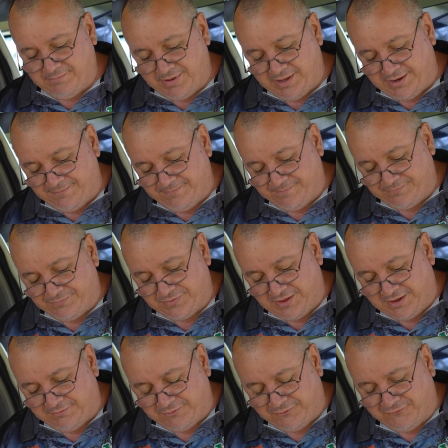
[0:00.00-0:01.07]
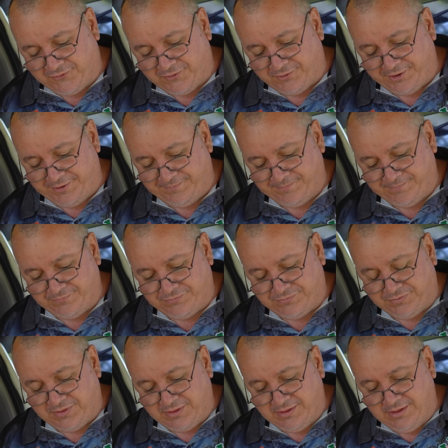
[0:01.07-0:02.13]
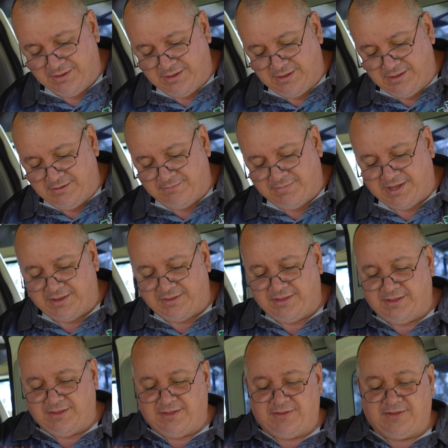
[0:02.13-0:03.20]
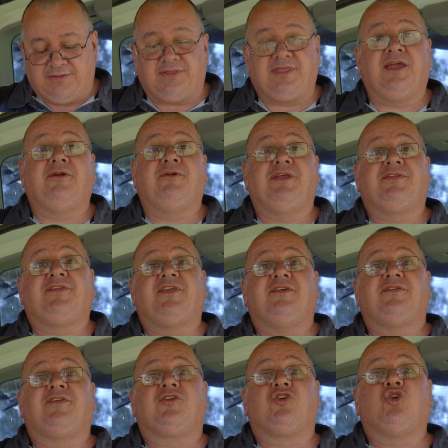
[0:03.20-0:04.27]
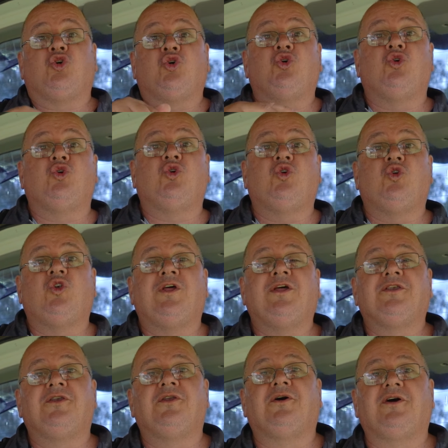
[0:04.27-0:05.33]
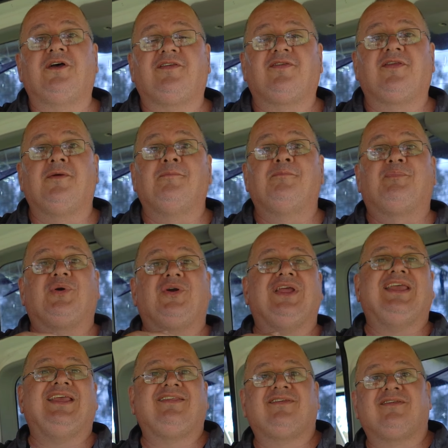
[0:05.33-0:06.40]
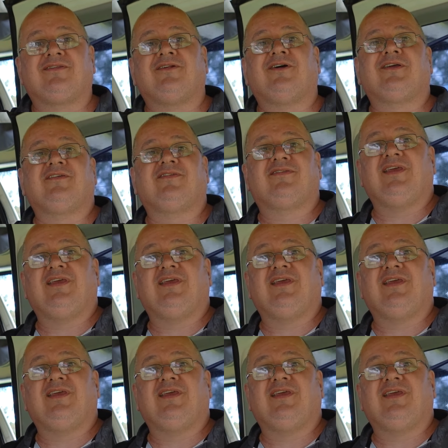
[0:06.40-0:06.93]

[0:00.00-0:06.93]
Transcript: but that was fine. But there is this cool, nice breeze. It's like a